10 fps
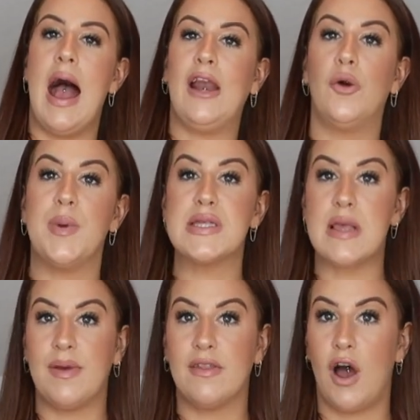And it'll be
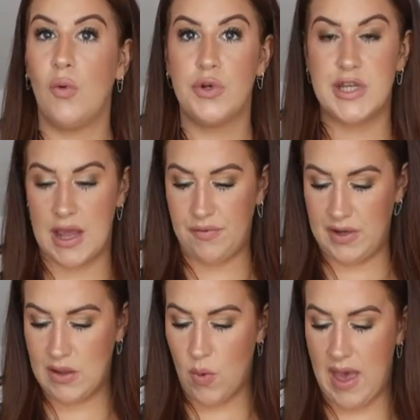something that I will
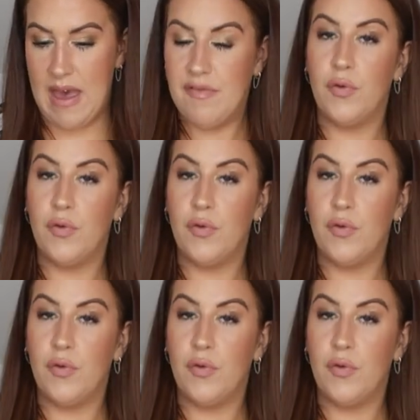definitely wear